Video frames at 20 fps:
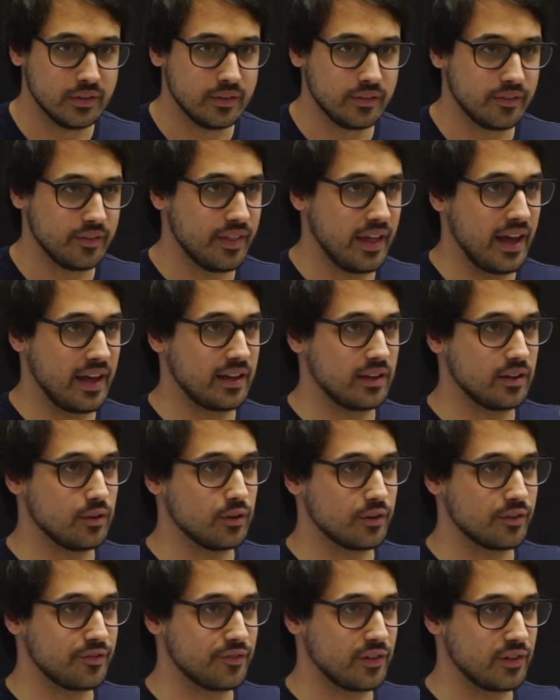that
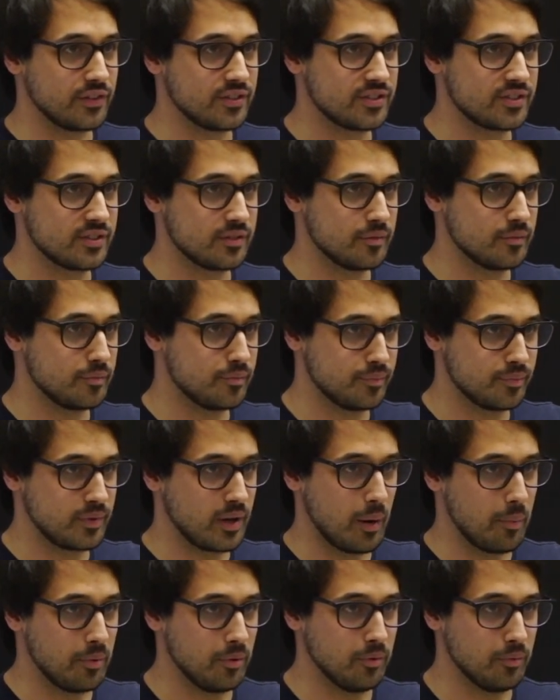your first
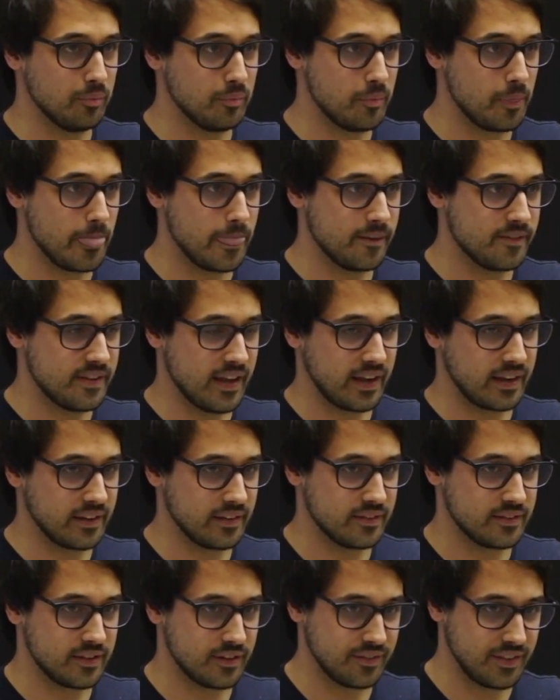couple
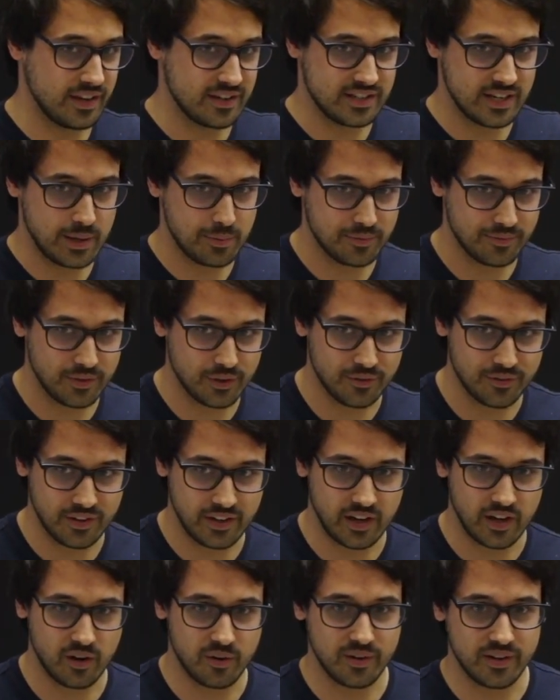seconds of that Shape of You
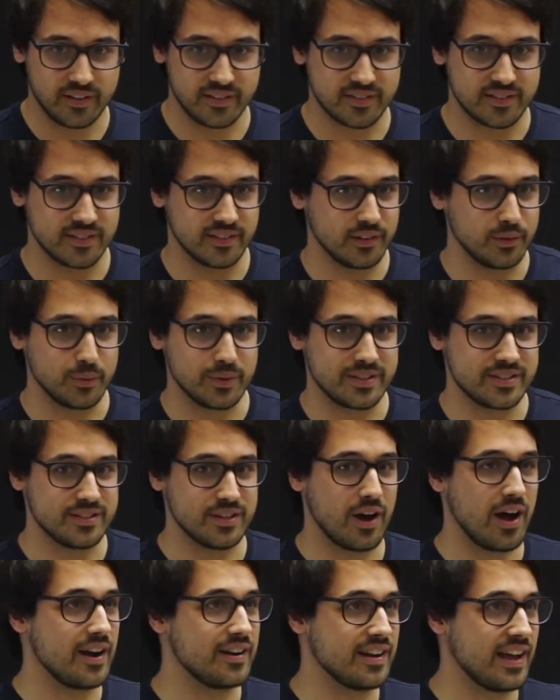video is Lewis
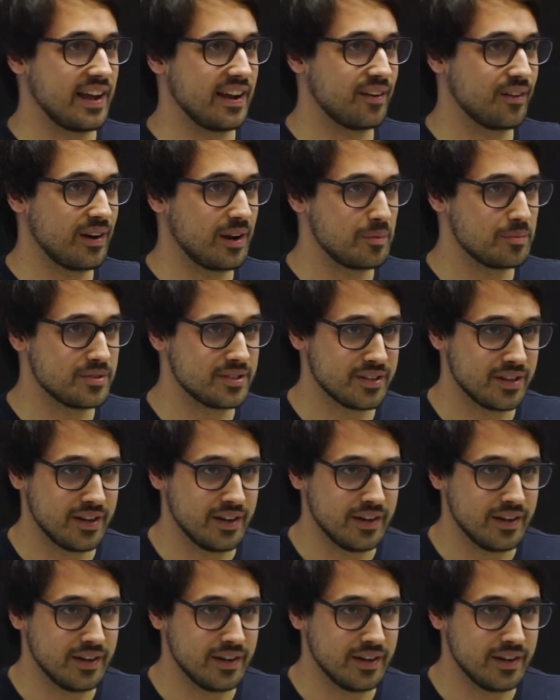dot diagrams.